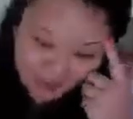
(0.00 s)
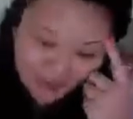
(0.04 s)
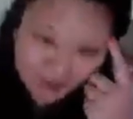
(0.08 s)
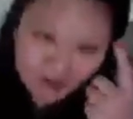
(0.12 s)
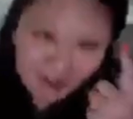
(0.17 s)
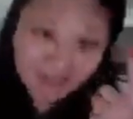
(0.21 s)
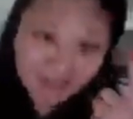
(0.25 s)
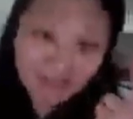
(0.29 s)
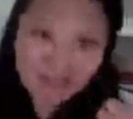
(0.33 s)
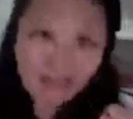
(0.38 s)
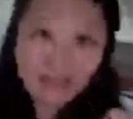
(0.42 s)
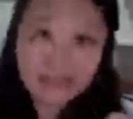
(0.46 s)

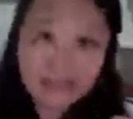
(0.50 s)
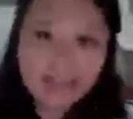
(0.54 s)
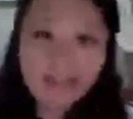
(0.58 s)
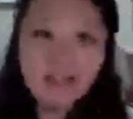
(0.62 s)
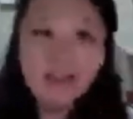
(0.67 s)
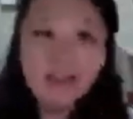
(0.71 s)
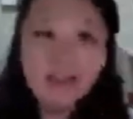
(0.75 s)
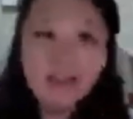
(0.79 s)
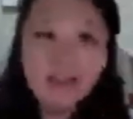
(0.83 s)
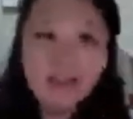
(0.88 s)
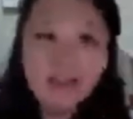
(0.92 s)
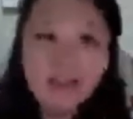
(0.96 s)
And then you
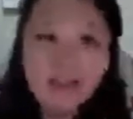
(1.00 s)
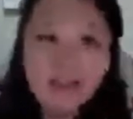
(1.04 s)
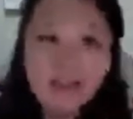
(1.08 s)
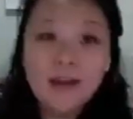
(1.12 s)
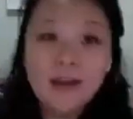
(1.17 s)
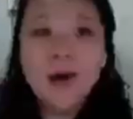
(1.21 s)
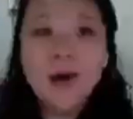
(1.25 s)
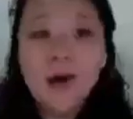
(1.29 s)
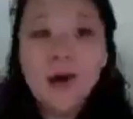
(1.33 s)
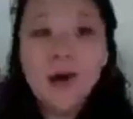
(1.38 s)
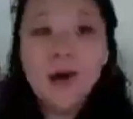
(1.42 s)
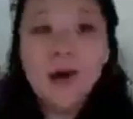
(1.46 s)
start
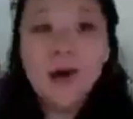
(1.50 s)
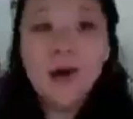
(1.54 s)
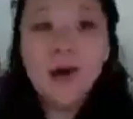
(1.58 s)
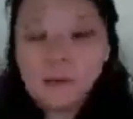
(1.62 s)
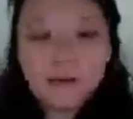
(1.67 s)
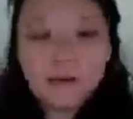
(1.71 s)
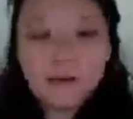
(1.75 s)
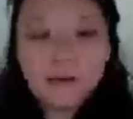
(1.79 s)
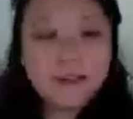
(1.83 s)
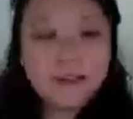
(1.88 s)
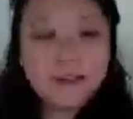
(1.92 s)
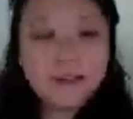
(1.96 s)
having more
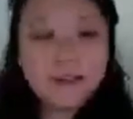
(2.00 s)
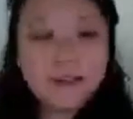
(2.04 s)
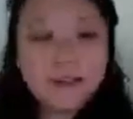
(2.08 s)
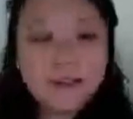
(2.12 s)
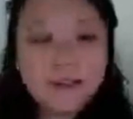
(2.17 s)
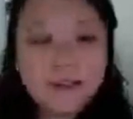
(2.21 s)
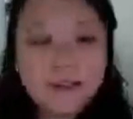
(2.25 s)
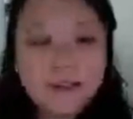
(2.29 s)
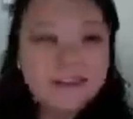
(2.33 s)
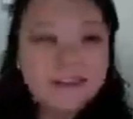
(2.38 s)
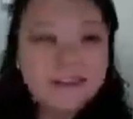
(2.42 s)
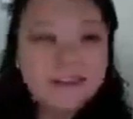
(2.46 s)
insights
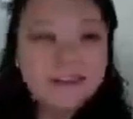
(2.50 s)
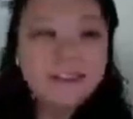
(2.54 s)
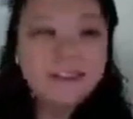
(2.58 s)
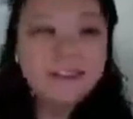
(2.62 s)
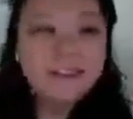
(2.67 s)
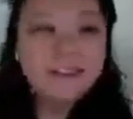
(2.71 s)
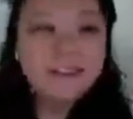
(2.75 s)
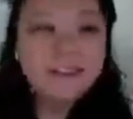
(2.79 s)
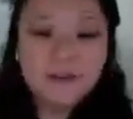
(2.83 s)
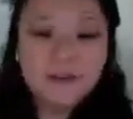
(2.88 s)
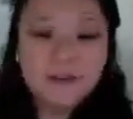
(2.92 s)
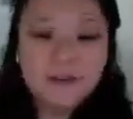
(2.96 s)
like,
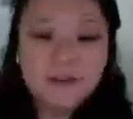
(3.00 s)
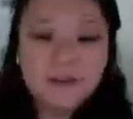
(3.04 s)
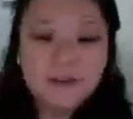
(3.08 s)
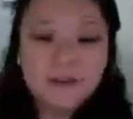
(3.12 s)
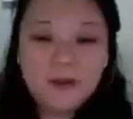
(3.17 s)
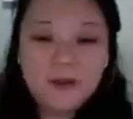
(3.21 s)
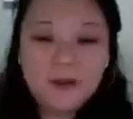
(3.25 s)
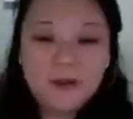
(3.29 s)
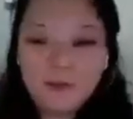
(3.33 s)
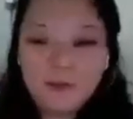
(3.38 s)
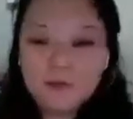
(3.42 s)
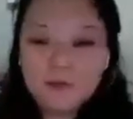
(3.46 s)

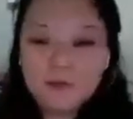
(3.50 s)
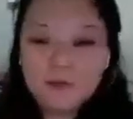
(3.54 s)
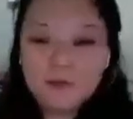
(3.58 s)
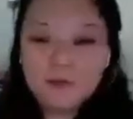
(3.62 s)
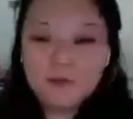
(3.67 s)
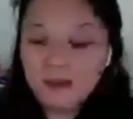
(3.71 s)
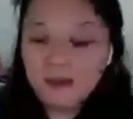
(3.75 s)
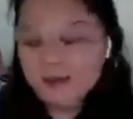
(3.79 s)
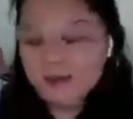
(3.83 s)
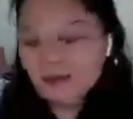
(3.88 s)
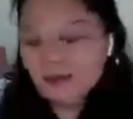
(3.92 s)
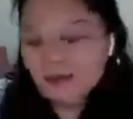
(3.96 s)
oh,
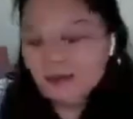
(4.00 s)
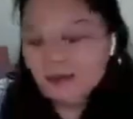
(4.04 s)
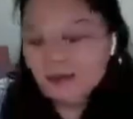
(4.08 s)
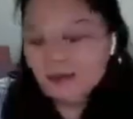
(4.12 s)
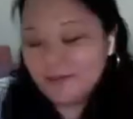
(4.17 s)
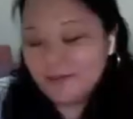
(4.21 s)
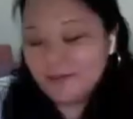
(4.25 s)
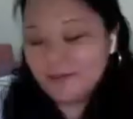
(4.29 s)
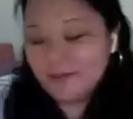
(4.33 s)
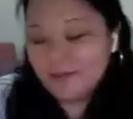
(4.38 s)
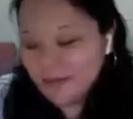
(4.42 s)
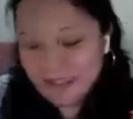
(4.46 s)

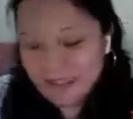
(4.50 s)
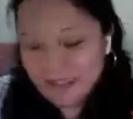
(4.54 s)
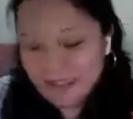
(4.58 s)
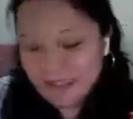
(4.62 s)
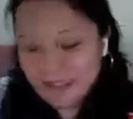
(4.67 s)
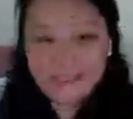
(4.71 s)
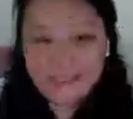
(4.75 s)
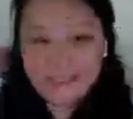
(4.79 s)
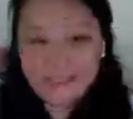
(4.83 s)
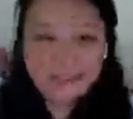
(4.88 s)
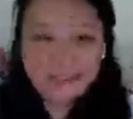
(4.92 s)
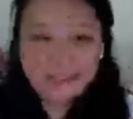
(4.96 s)

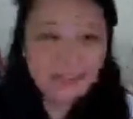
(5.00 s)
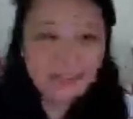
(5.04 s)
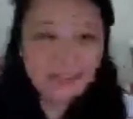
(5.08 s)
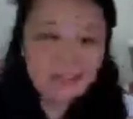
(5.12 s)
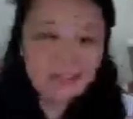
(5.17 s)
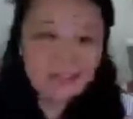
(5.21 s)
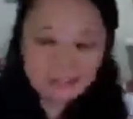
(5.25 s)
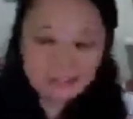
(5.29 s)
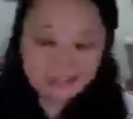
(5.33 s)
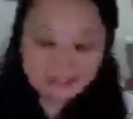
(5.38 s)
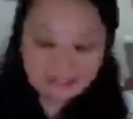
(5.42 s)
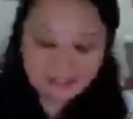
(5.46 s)
so I
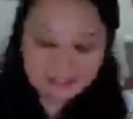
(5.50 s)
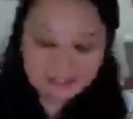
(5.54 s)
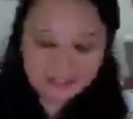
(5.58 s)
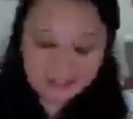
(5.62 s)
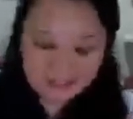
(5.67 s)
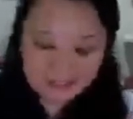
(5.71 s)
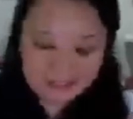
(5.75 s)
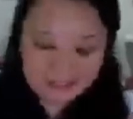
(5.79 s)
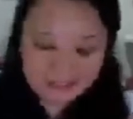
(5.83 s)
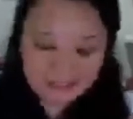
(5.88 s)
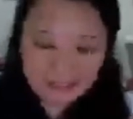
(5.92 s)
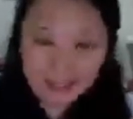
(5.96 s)
don't
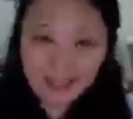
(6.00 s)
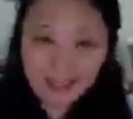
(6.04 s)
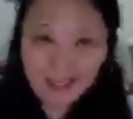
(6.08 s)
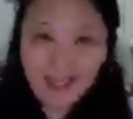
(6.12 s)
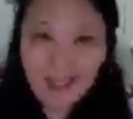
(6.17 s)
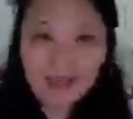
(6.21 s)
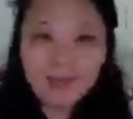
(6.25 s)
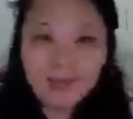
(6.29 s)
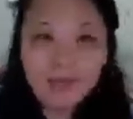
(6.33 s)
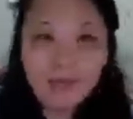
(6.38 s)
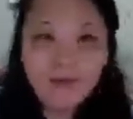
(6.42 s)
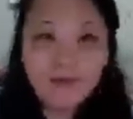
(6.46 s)
know,
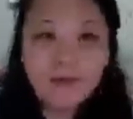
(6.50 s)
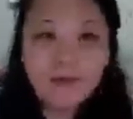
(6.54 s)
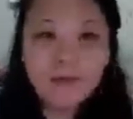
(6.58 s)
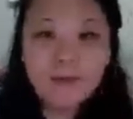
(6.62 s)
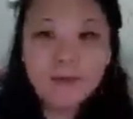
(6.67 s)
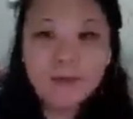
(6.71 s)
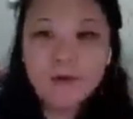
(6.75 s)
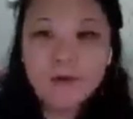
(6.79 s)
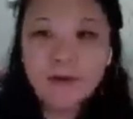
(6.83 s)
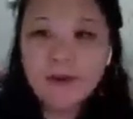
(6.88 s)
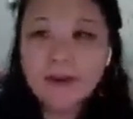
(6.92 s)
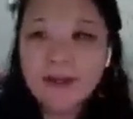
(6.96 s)
delete is
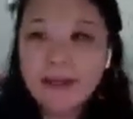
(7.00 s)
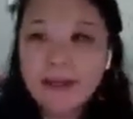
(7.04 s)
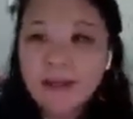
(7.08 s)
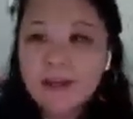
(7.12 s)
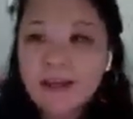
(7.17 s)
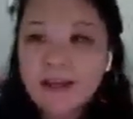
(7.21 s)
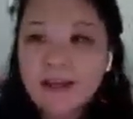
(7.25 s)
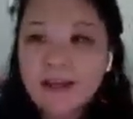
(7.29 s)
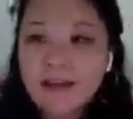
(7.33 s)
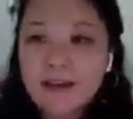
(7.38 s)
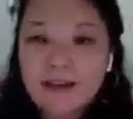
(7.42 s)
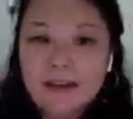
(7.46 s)
delete,
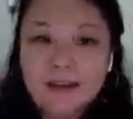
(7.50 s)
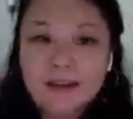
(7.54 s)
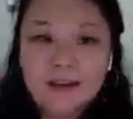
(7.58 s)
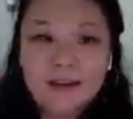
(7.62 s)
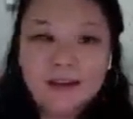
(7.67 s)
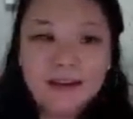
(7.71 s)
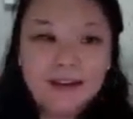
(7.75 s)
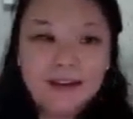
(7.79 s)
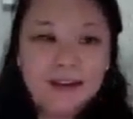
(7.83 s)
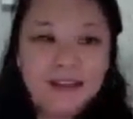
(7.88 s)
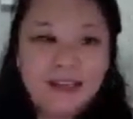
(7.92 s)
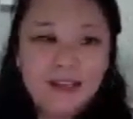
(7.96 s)
it's the
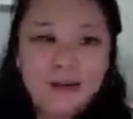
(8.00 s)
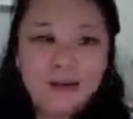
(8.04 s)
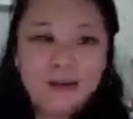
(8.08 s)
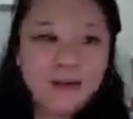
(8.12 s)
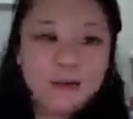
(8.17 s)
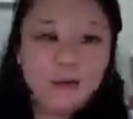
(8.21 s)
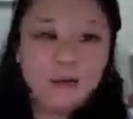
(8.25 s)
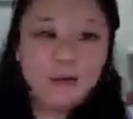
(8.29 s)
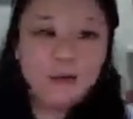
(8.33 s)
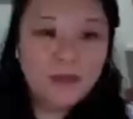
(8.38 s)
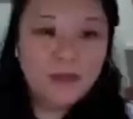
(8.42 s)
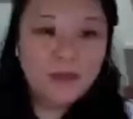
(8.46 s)
same,
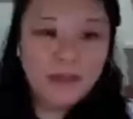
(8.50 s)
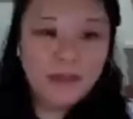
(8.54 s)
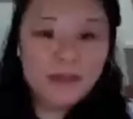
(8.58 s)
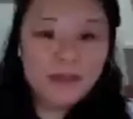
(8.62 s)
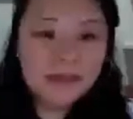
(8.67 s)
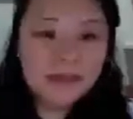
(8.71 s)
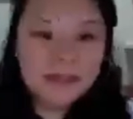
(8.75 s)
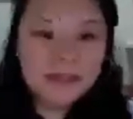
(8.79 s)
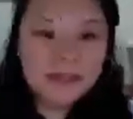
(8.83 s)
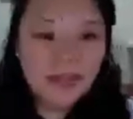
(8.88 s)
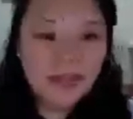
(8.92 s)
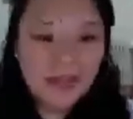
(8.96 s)
or
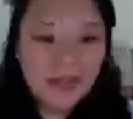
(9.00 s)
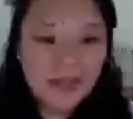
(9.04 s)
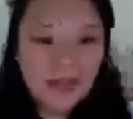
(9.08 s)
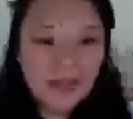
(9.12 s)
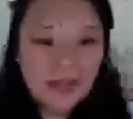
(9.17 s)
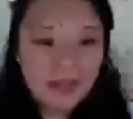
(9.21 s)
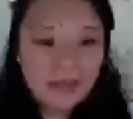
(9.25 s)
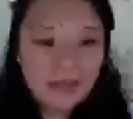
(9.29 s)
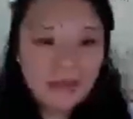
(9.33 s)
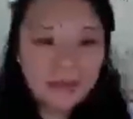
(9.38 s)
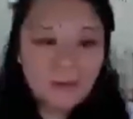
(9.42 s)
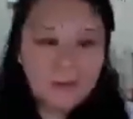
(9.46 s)

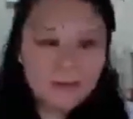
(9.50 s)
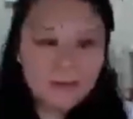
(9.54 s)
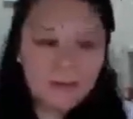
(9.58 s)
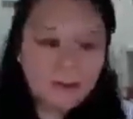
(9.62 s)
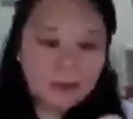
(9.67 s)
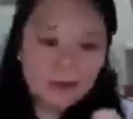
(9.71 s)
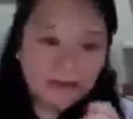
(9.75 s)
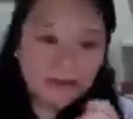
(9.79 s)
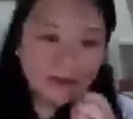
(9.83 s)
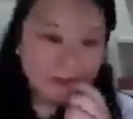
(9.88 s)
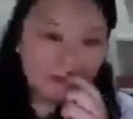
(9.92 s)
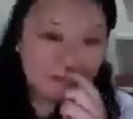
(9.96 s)

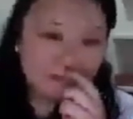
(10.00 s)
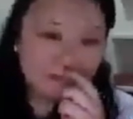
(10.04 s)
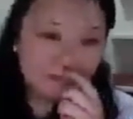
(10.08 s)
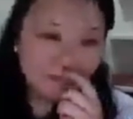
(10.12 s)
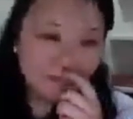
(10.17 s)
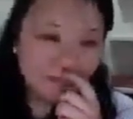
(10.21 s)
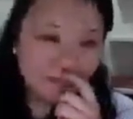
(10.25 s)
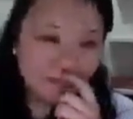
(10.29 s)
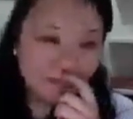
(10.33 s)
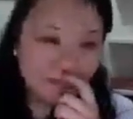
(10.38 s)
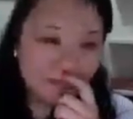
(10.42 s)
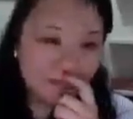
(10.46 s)

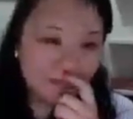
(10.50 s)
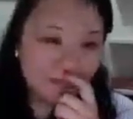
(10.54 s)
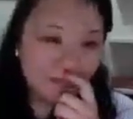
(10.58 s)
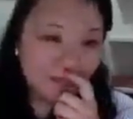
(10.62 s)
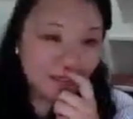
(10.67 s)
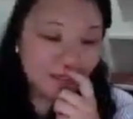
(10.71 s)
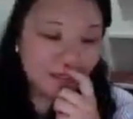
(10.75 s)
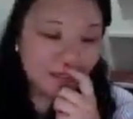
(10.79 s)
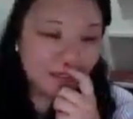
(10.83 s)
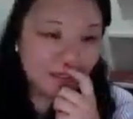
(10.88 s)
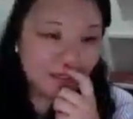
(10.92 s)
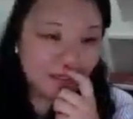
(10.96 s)
include is
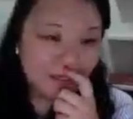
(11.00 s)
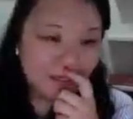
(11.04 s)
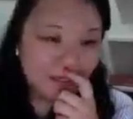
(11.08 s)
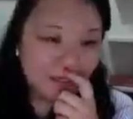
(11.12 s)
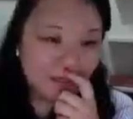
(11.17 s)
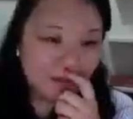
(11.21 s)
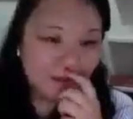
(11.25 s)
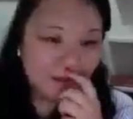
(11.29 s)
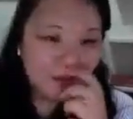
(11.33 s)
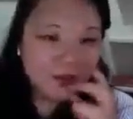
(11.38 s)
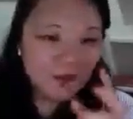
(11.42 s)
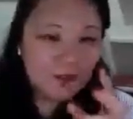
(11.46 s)
add,
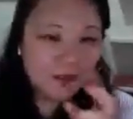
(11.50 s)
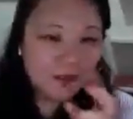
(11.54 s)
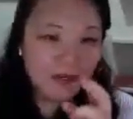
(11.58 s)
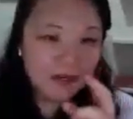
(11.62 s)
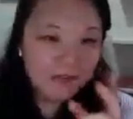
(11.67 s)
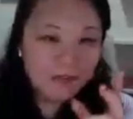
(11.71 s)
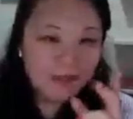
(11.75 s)
or